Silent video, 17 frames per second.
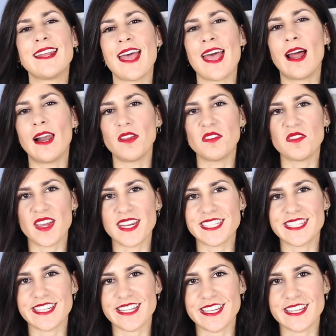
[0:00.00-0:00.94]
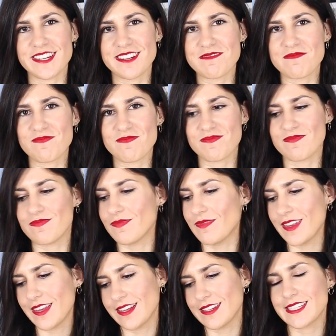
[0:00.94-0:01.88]
an elevated
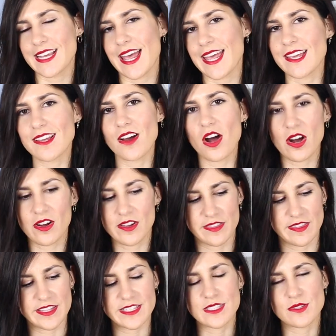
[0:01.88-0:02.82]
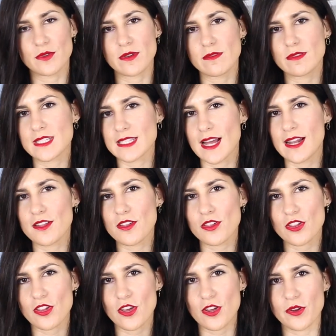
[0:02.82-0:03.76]
take on this sort of
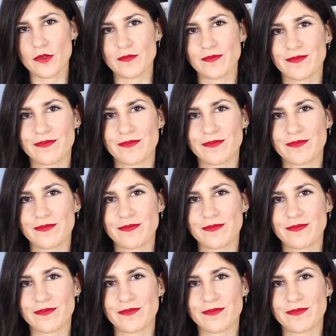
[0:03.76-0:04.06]
stylish shoe.